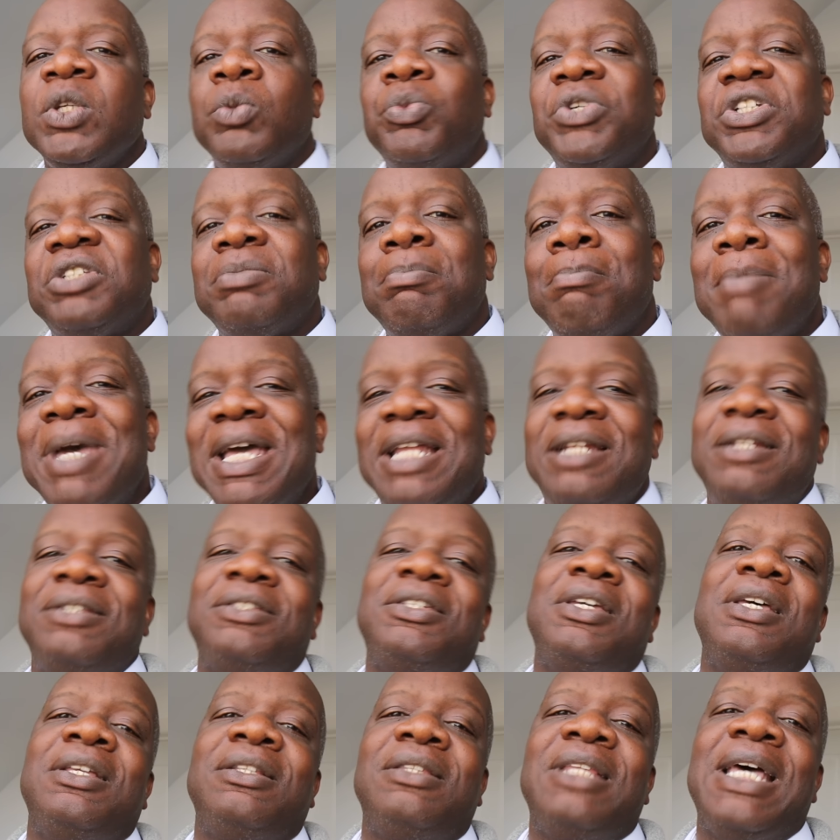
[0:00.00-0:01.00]
which
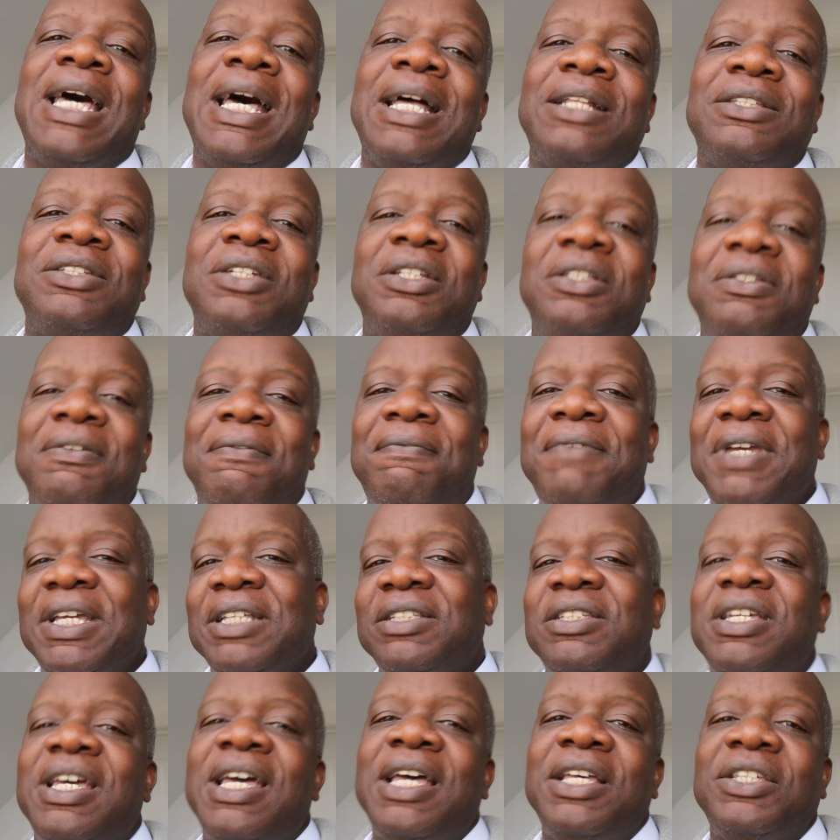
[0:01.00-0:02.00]
meant that the
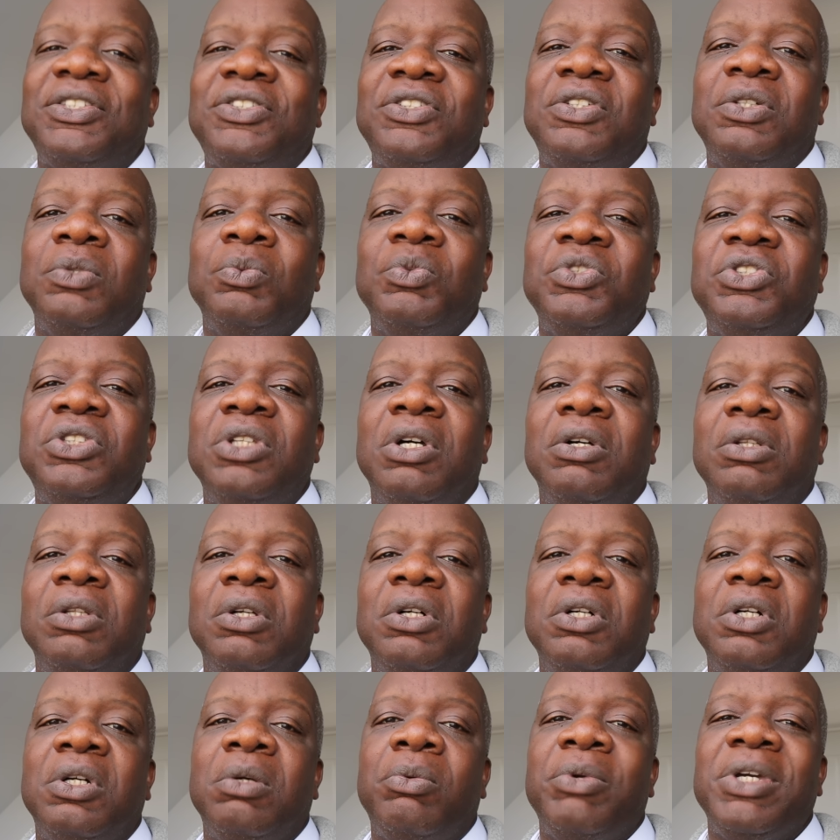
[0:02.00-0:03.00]
VIC test was no
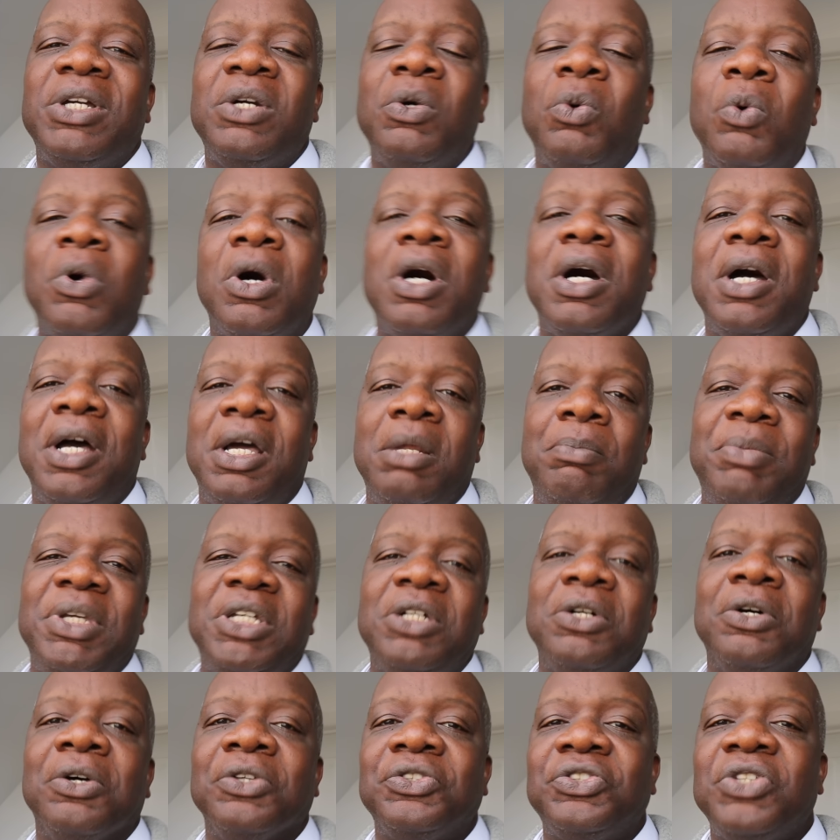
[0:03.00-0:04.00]
longer required,
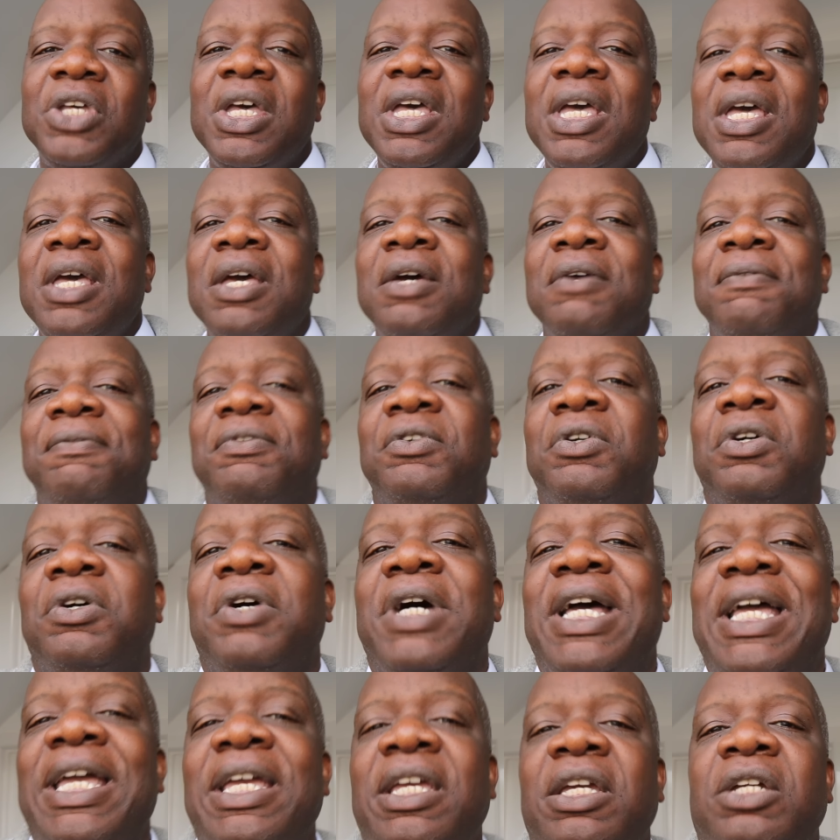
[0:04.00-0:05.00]
because
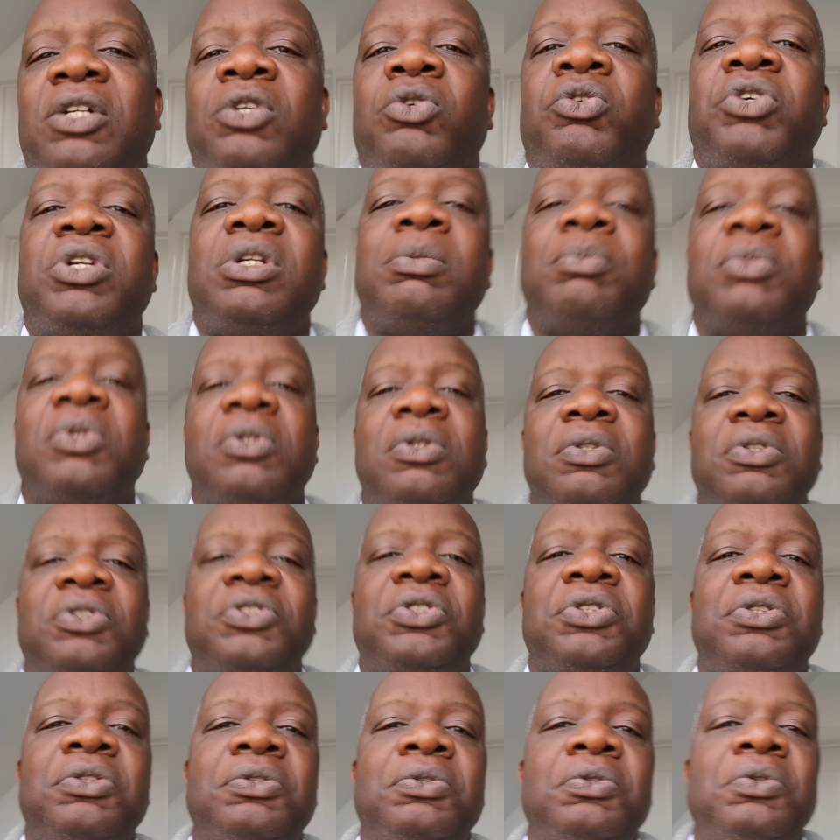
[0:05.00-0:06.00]
for a criminal
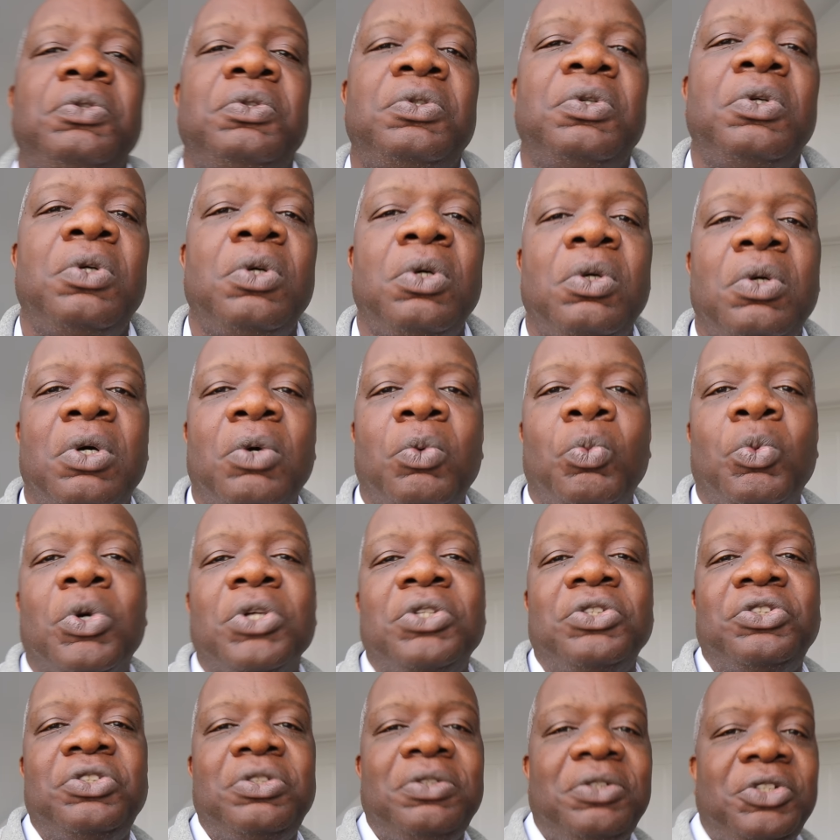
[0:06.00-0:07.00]
to
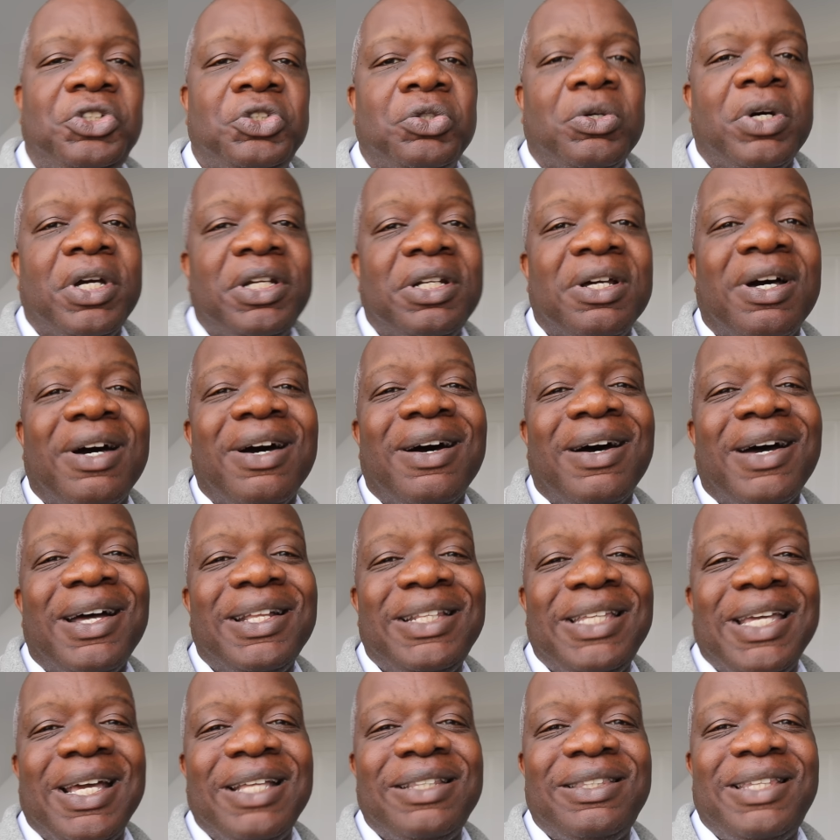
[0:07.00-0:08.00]
want to try and
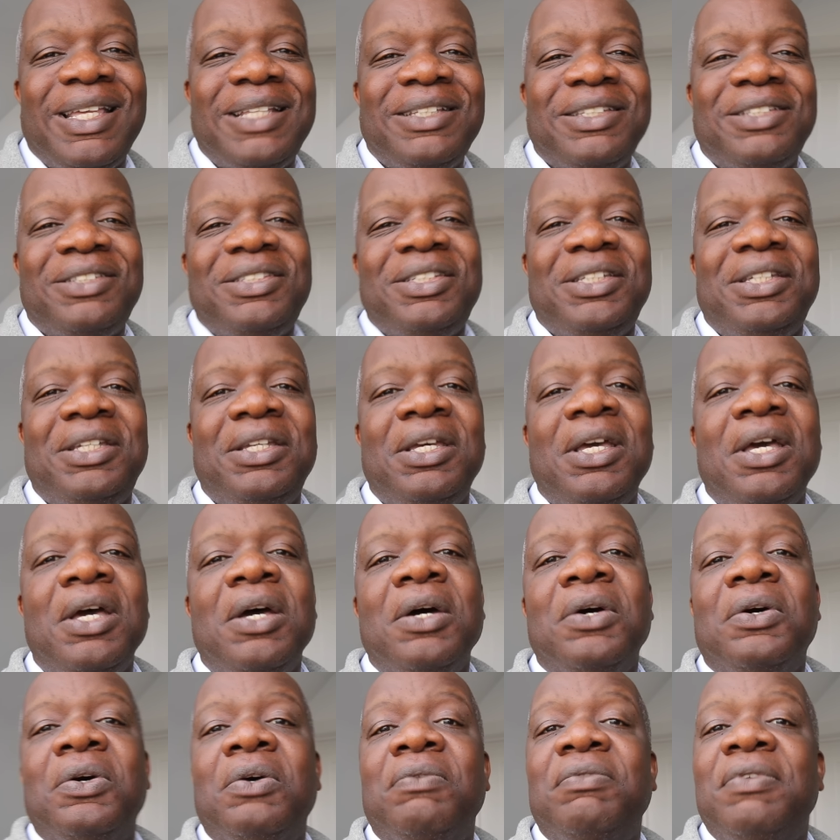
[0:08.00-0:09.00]
hide the identity
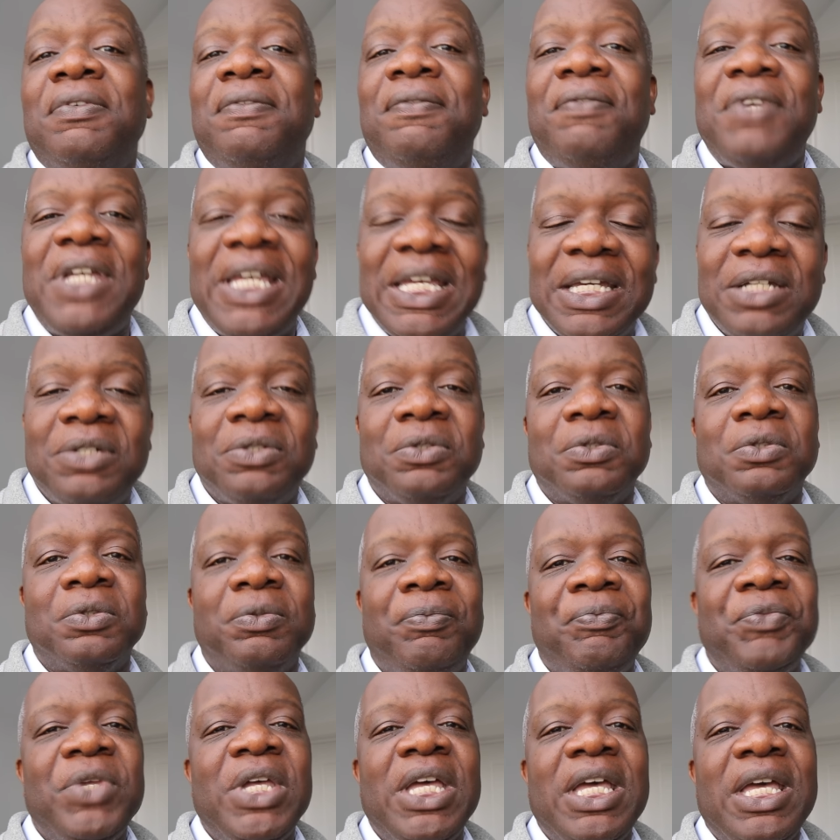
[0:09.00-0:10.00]
of a
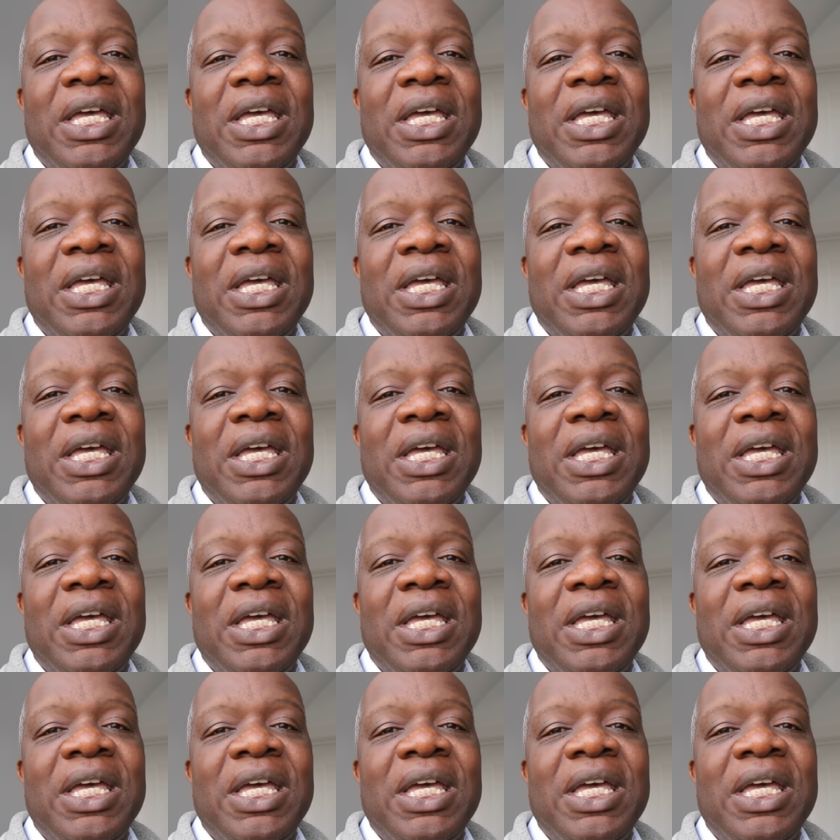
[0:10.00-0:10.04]
vehicle,